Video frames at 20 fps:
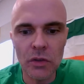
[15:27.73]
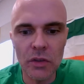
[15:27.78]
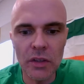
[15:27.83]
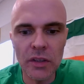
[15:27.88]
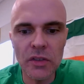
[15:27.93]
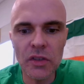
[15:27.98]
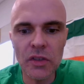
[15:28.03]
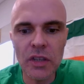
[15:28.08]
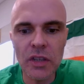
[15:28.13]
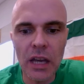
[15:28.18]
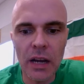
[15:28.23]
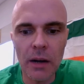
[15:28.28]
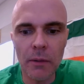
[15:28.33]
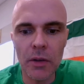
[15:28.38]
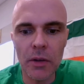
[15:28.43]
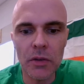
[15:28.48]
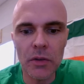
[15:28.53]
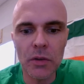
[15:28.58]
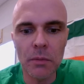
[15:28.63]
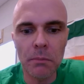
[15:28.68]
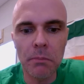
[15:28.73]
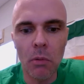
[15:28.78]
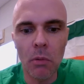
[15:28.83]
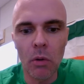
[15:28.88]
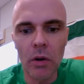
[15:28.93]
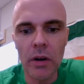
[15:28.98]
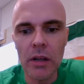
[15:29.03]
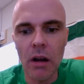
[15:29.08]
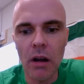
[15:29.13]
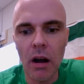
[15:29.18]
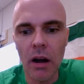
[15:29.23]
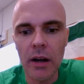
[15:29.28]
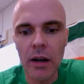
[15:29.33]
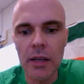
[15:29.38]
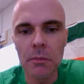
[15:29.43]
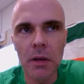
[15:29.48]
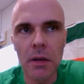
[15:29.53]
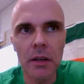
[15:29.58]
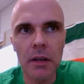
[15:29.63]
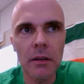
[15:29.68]
So this is kind of a supporting
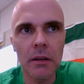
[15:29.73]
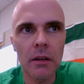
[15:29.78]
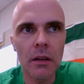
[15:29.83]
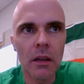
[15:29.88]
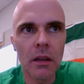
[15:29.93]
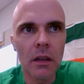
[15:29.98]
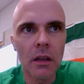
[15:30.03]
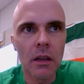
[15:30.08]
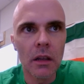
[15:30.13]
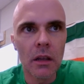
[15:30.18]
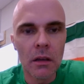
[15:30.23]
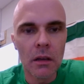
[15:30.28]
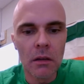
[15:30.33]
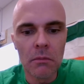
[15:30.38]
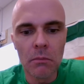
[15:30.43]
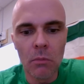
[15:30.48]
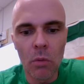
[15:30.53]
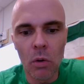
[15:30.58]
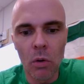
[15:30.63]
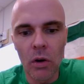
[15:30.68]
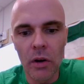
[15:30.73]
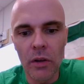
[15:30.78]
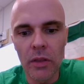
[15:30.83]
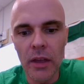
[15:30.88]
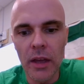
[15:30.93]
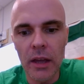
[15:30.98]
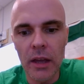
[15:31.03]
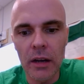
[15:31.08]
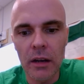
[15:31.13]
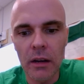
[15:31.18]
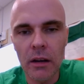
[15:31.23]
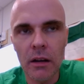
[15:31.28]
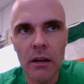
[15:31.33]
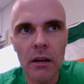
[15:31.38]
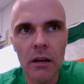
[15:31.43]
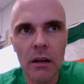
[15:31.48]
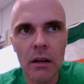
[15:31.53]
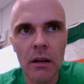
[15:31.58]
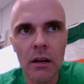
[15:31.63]
argument more than